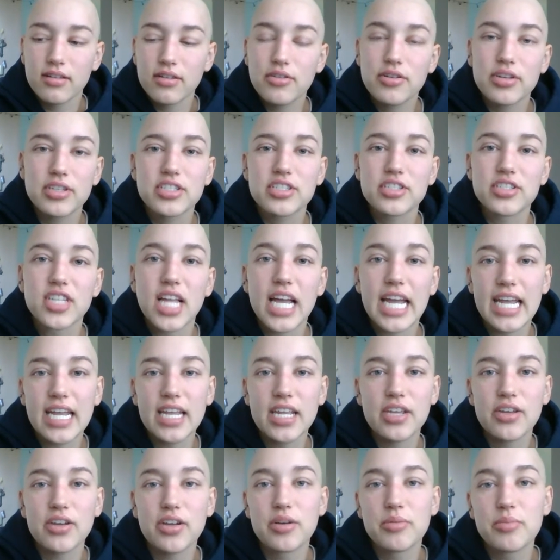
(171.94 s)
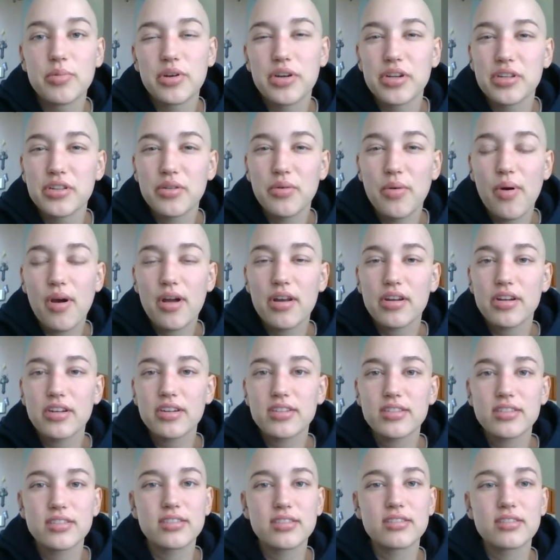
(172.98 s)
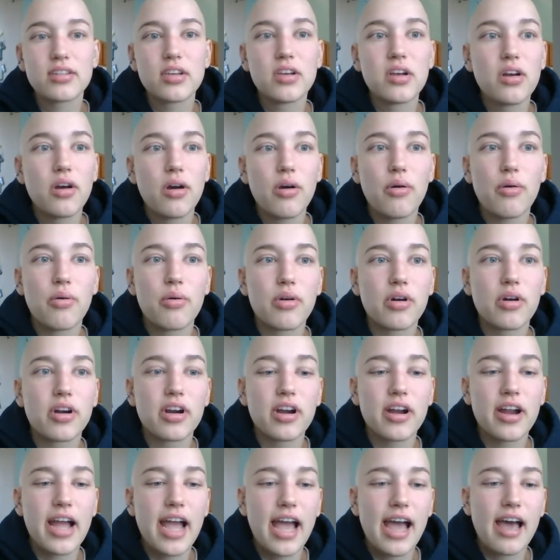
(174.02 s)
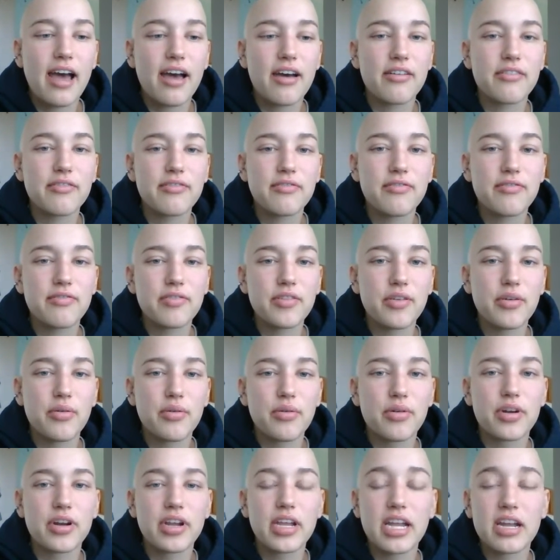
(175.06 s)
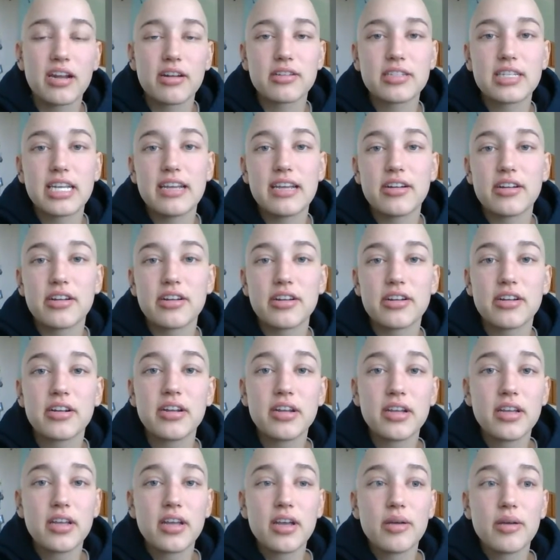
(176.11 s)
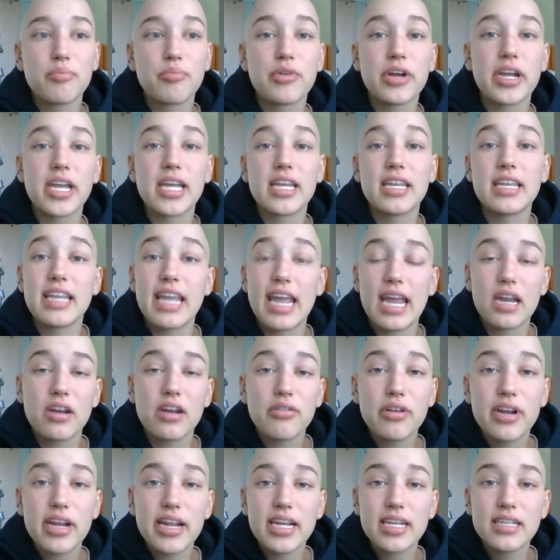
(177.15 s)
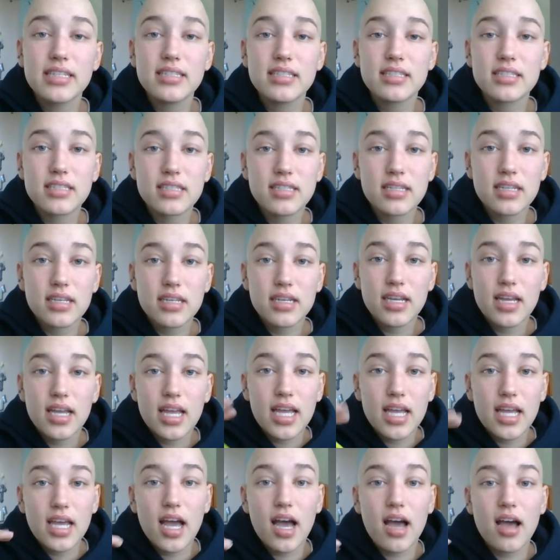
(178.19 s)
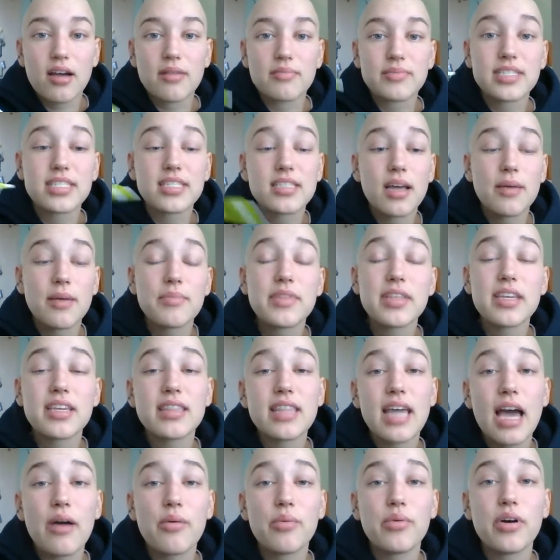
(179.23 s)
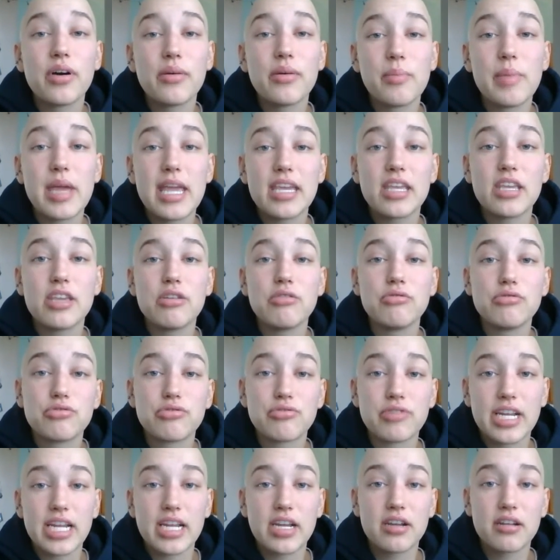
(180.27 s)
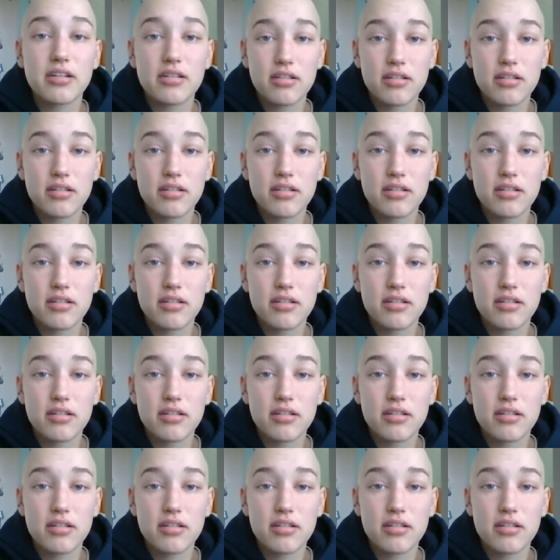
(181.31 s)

Crystal Light you can put in the waters, or have your caretaker bring in Gatorades, something that will make you drink